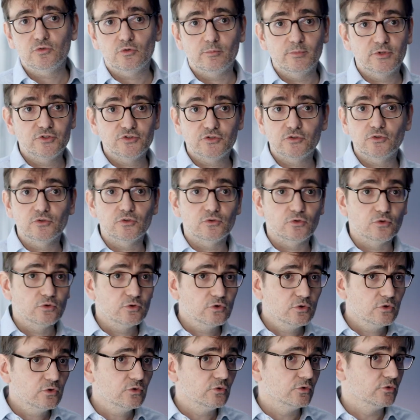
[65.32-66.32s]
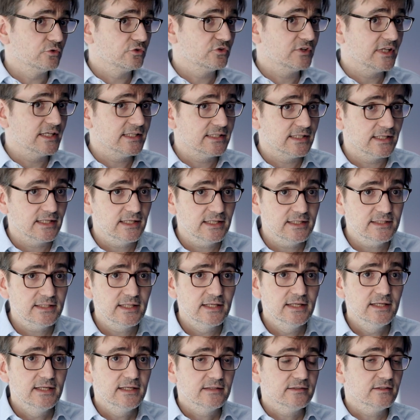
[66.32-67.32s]
or merger control or state aid,
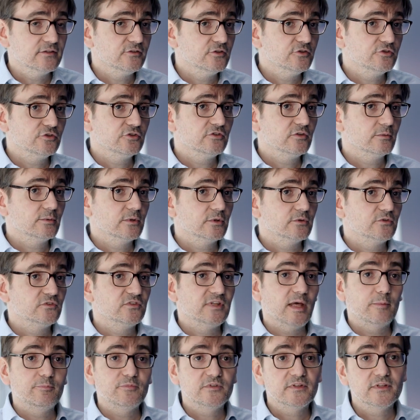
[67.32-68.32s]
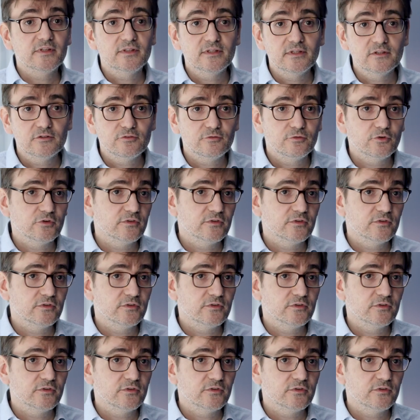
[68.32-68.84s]
decisions about subsidies for